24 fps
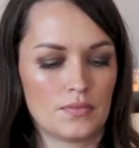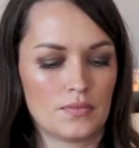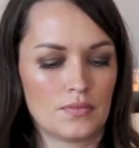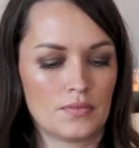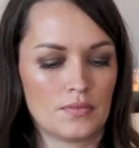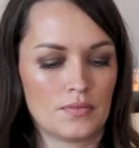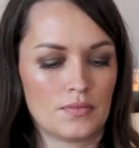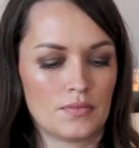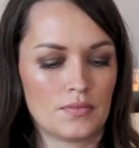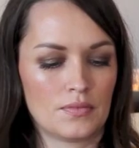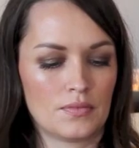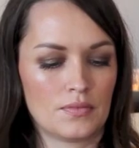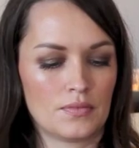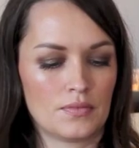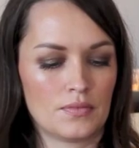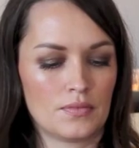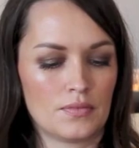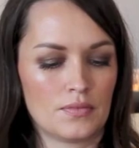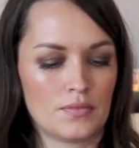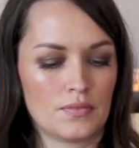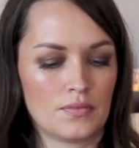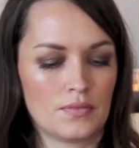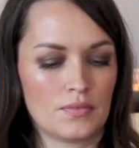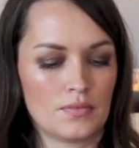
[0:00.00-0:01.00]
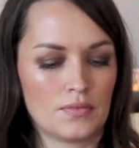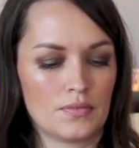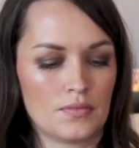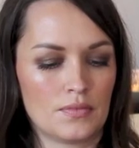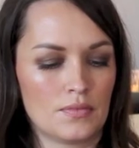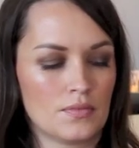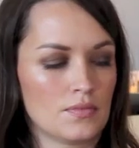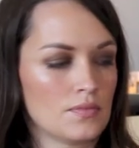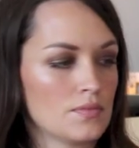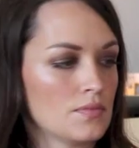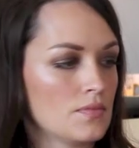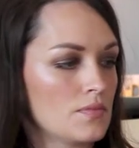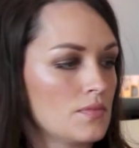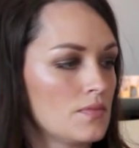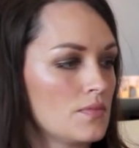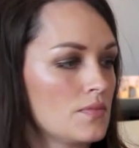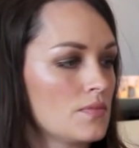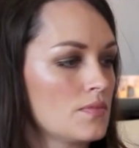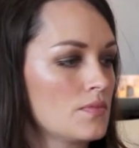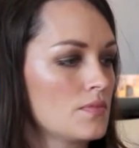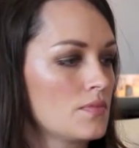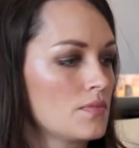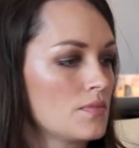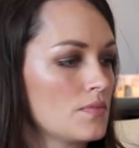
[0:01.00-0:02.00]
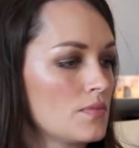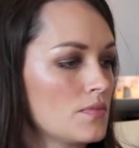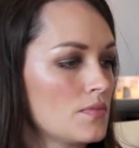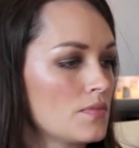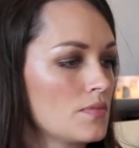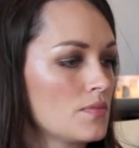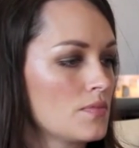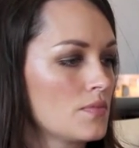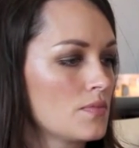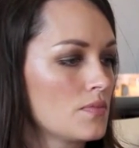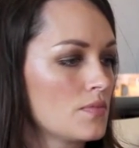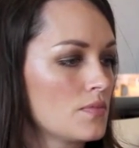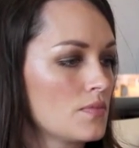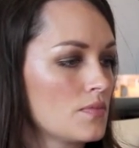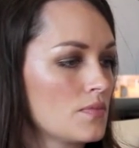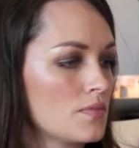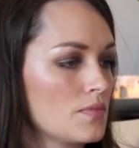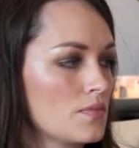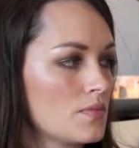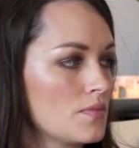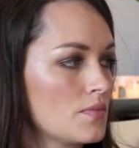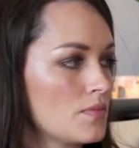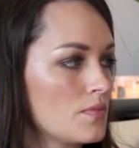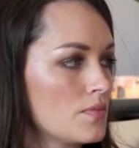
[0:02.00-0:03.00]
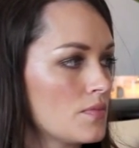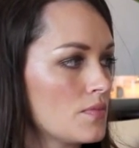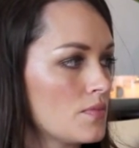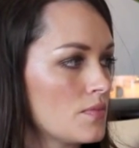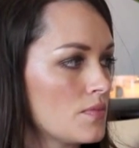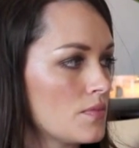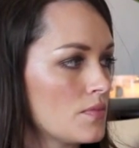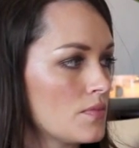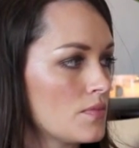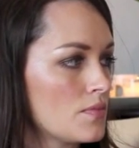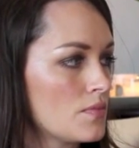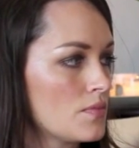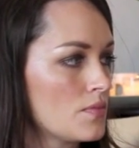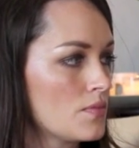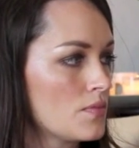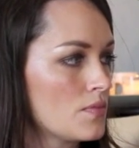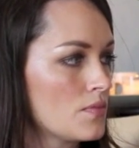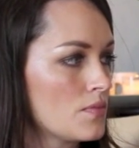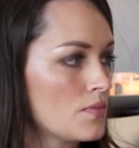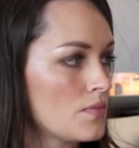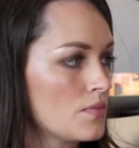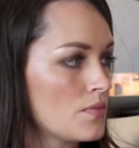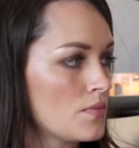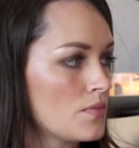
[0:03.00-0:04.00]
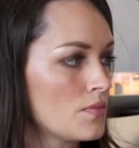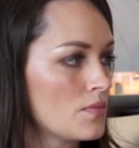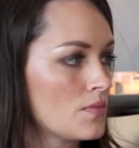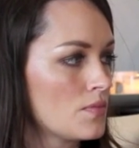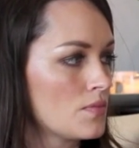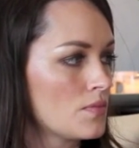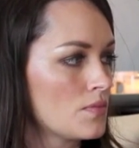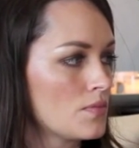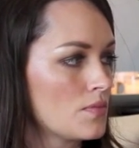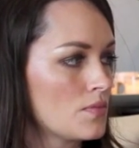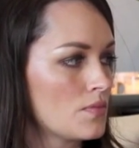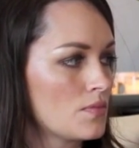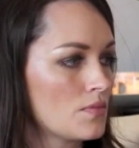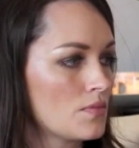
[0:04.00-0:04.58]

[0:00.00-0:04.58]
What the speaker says: The person shown says nothing.